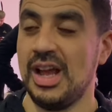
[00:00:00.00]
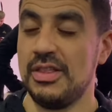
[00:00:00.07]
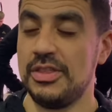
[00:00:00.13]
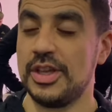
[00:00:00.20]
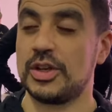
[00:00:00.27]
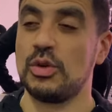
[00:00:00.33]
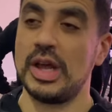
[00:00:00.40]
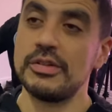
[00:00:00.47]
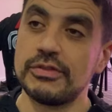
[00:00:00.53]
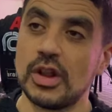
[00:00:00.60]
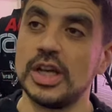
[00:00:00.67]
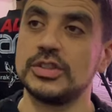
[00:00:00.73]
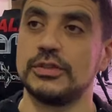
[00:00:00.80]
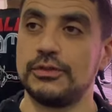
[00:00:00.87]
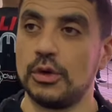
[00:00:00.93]
And they're great
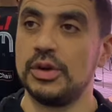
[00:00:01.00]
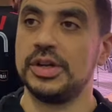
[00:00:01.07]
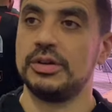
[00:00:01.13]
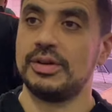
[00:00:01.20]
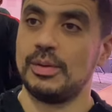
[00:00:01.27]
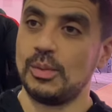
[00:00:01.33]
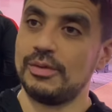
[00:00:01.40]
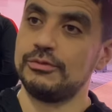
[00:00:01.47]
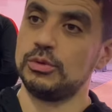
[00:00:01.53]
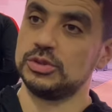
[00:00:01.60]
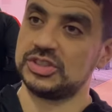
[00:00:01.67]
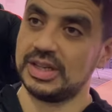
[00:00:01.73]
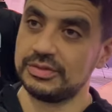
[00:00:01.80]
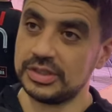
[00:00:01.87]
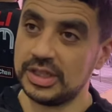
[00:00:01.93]
flights for Florian around
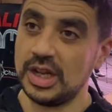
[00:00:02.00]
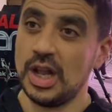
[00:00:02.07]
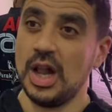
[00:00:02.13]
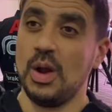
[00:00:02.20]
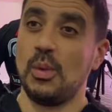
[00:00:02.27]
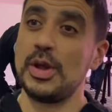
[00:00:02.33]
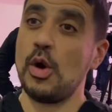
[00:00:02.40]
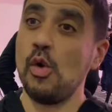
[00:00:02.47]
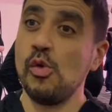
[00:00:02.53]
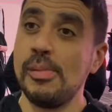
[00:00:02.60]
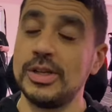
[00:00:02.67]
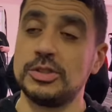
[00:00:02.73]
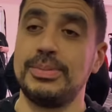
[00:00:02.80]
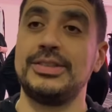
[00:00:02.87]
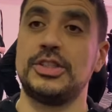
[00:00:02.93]
147. We
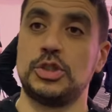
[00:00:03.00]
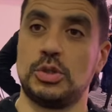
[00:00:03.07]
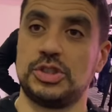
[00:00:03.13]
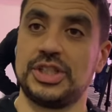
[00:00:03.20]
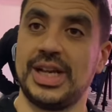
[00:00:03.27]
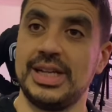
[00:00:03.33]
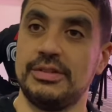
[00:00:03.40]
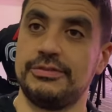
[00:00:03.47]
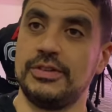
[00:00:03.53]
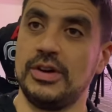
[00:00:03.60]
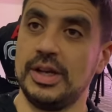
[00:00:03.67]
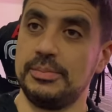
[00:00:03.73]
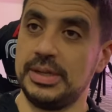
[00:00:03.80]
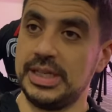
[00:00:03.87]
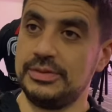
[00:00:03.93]
almost made the Josh Taylor
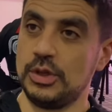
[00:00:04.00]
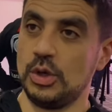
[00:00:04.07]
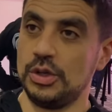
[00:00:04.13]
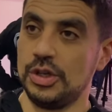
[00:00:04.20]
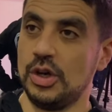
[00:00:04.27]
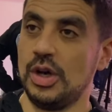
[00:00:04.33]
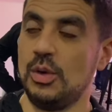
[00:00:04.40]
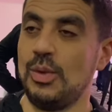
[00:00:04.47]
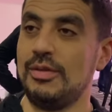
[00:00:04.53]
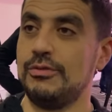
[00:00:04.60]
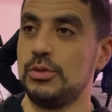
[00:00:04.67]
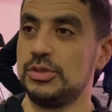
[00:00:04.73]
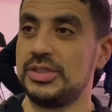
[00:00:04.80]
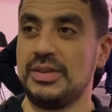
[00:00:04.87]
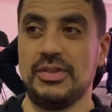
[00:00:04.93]
fight, believe it or not, at
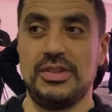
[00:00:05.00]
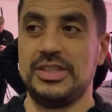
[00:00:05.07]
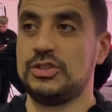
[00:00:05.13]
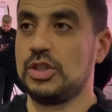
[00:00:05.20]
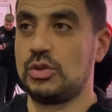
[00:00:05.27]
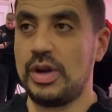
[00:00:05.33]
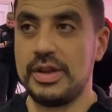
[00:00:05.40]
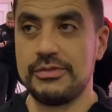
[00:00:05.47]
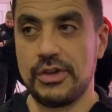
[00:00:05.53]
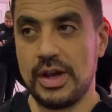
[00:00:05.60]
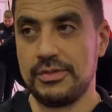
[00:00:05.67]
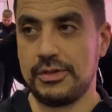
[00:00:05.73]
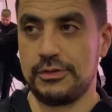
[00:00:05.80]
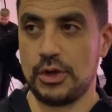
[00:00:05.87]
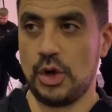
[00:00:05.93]
147. That's a great
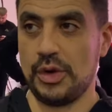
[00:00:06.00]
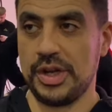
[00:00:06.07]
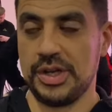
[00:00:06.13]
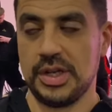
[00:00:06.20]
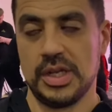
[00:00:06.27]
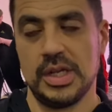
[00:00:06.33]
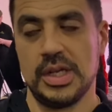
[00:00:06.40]
fight for Florian.